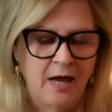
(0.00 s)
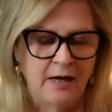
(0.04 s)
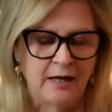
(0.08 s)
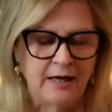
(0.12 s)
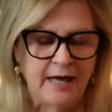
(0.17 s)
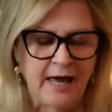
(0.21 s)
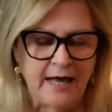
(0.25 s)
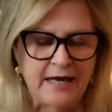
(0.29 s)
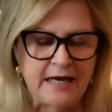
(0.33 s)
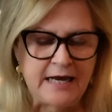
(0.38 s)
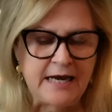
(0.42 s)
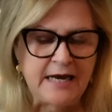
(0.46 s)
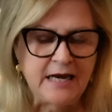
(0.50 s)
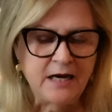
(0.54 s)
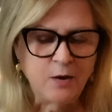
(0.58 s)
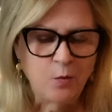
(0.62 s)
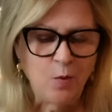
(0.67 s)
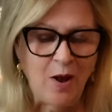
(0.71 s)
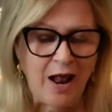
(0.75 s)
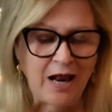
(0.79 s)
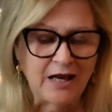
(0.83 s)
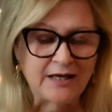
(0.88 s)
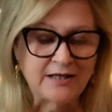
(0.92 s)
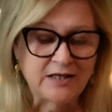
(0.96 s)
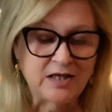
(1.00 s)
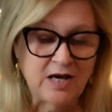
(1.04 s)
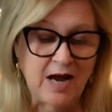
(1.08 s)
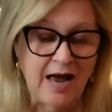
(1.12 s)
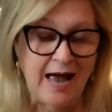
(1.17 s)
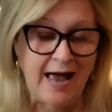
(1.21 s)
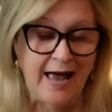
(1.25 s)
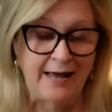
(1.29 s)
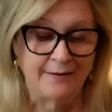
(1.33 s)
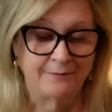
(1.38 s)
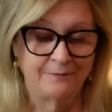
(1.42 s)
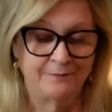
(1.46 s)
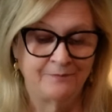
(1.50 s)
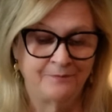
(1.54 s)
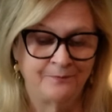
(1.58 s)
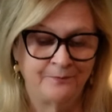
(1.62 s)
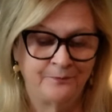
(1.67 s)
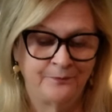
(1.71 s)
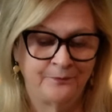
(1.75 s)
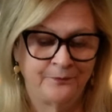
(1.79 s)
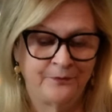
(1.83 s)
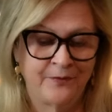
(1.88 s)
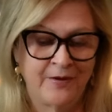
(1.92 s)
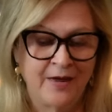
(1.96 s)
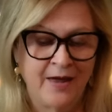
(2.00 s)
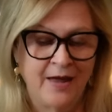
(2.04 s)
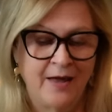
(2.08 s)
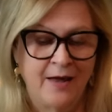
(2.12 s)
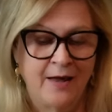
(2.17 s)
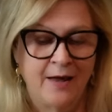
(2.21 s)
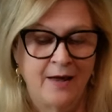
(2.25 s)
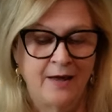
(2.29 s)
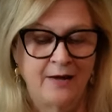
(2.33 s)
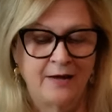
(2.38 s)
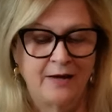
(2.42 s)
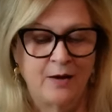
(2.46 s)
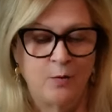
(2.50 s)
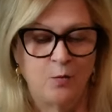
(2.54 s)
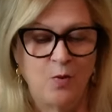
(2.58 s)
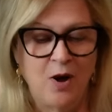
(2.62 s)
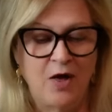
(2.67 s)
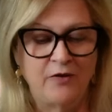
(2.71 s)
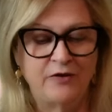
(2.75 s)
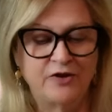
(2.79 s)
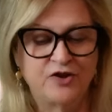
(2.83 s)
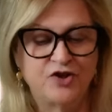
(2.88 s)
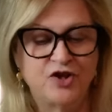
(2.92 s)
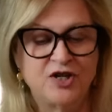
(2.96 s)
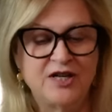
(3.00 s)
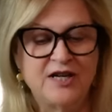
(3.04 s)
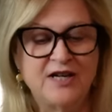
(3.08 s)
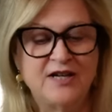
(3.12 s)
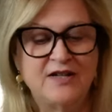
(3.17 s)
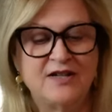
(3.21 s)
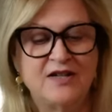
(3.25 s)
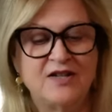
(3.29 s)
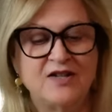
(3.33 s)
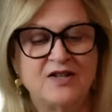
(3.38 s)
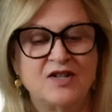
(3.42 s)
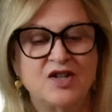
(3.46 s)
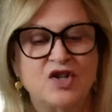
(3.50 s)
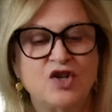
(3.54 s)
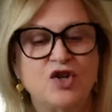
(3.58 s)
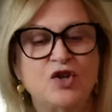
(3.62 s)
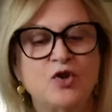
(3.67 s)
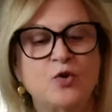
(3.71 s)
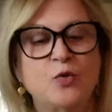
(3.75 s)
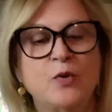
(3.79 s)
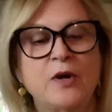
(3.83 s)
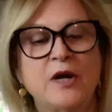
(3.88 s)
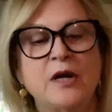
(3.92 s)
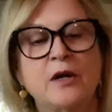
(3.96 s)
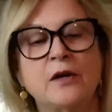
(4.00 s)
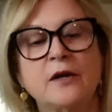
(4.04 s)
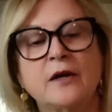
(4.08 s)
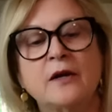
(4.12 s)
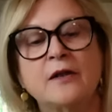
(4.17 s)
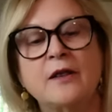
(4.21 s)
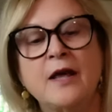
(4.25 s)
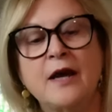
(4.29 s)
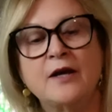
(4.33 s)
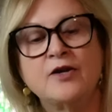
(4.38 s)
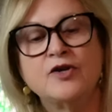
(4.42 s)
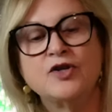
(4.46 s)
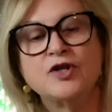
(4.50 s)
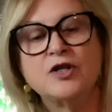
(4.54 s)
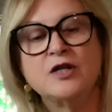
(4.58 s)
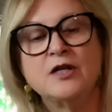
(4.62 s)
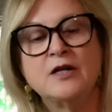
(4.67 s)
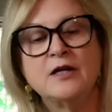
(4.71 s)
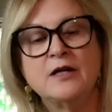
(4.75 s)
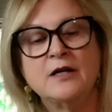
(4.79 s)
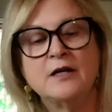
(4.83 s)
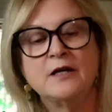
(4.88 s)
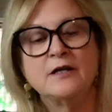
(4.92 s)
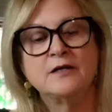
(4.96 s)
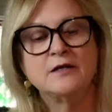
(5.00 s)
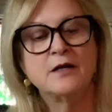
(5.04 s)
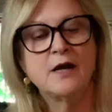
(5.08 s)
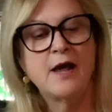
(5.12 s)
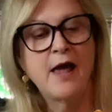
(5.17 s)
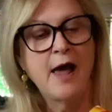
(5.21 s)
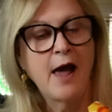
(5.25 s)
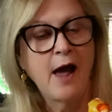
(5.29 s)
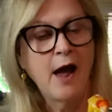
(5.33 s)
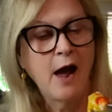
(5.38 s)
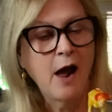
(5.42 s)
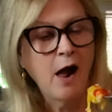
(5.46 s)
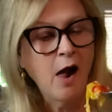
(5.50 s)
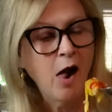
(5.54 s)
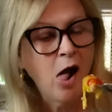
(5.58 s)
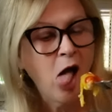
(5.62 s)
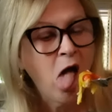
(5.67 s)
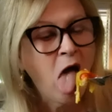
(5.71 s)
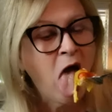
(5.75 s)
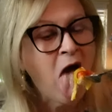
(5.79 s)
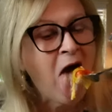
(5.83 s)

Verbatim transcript: Gotta eat it while it's hot. And while the cheese is gooey, look at that cheese, yeah.